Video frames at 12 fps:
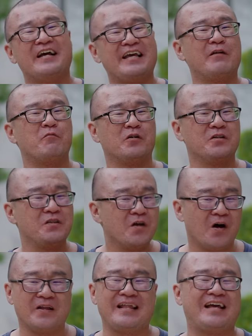It will
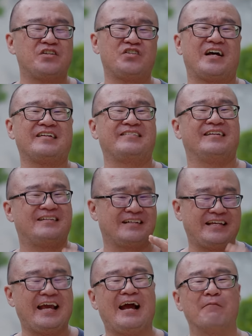not adjust the
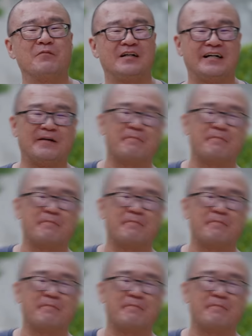camera.